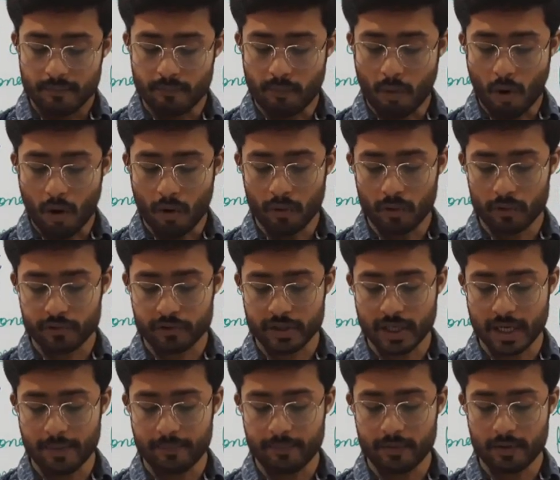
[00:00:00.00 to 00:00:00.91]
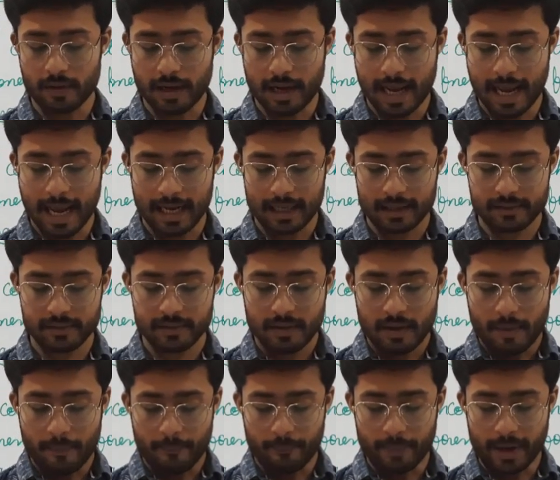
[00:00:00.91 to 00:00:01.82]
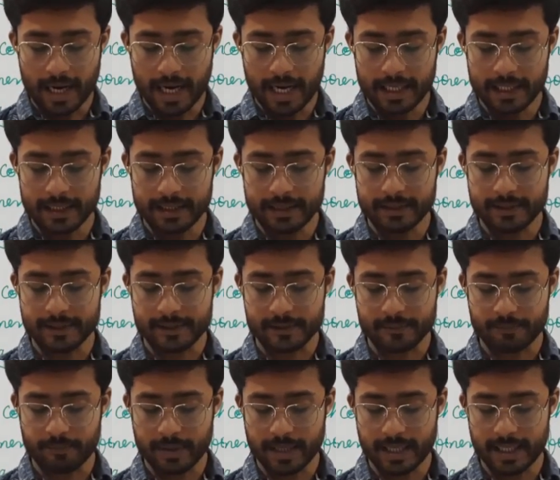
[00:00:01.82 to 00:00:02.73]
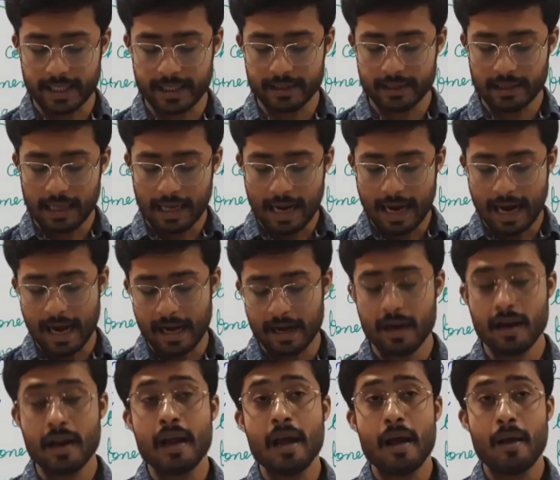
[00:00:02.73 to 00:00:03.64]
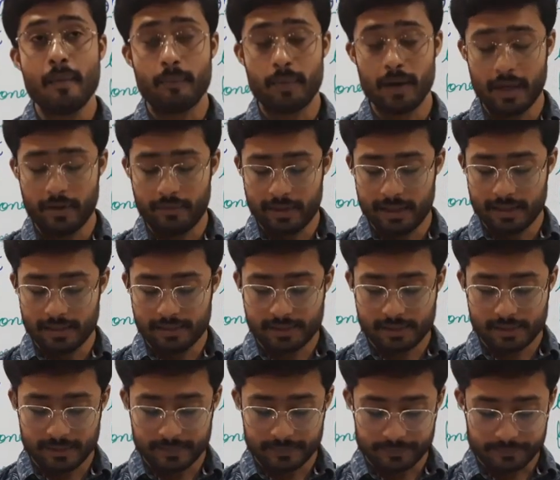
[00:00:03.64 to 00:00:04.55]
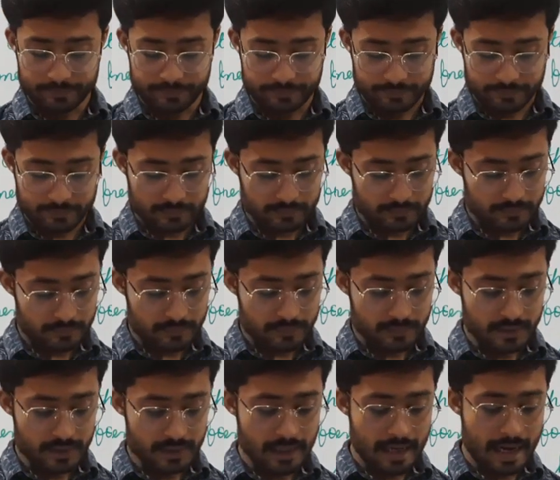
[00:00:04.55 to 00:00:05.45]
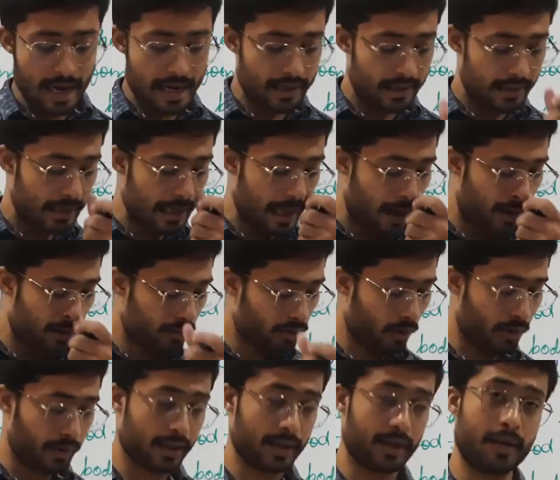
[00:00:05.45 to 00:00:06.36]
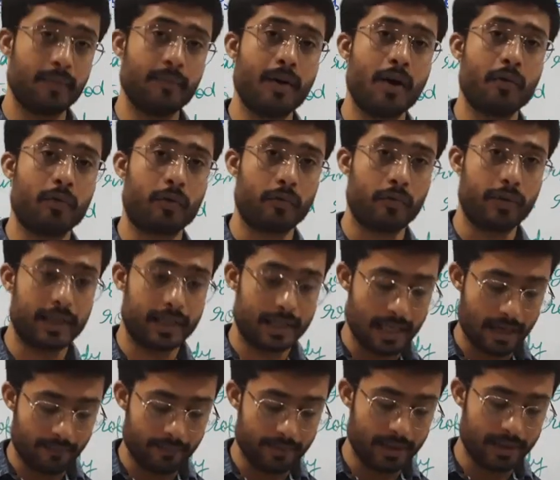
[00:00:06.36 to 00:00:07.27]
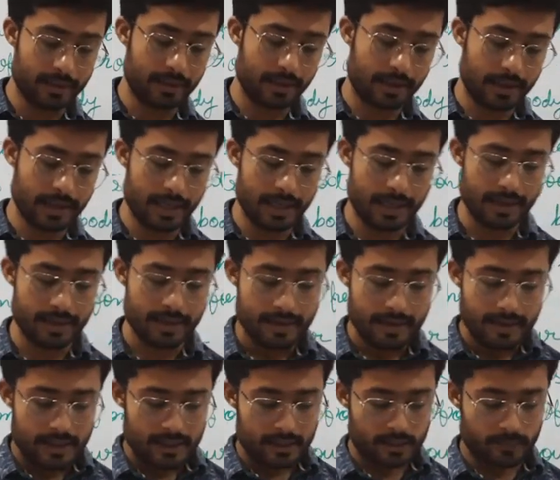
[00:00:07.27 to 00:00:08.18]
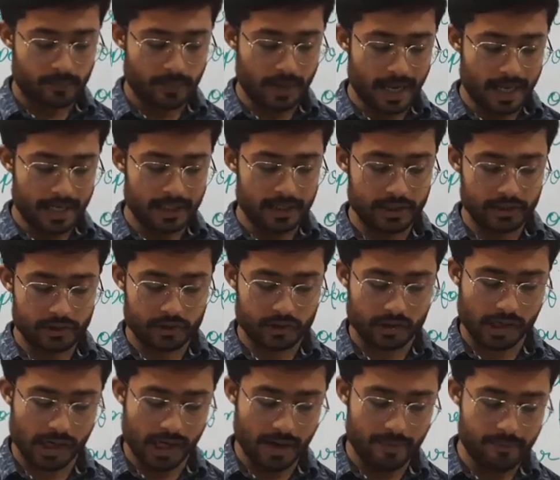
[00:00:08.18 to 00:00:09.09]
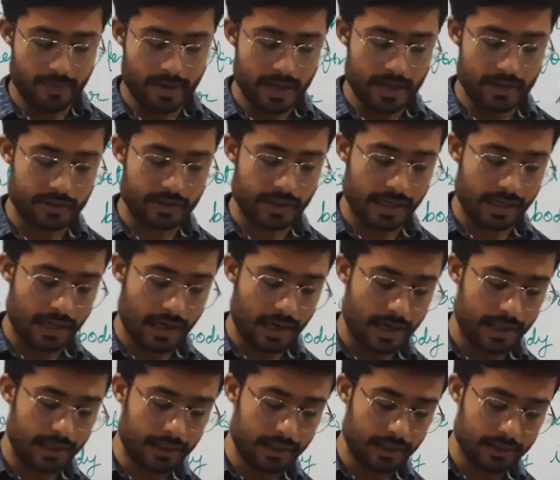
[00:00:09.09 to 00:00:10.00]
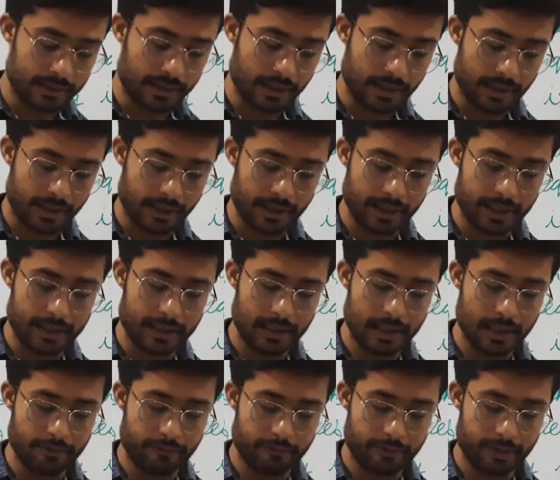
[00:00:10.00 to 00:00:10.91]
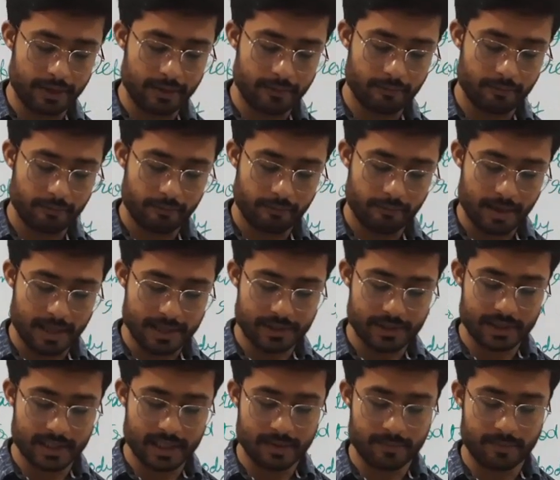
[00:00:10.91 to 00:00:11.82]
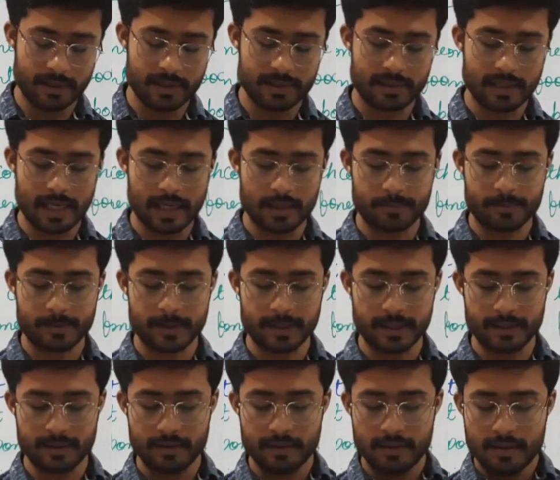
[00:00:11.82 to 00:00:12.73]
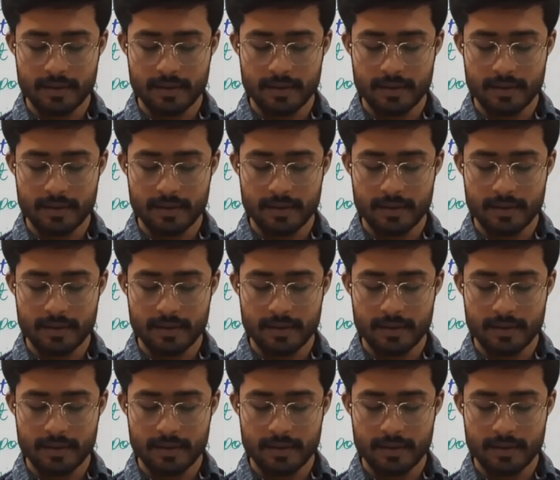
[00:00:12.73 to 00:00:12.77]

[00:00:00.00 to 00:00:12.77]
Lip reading: bow-shaped legs, pain in the spine and pelvis. And now talking about vitamin K, spinach, cabbage and any other green leafy vegetables helps in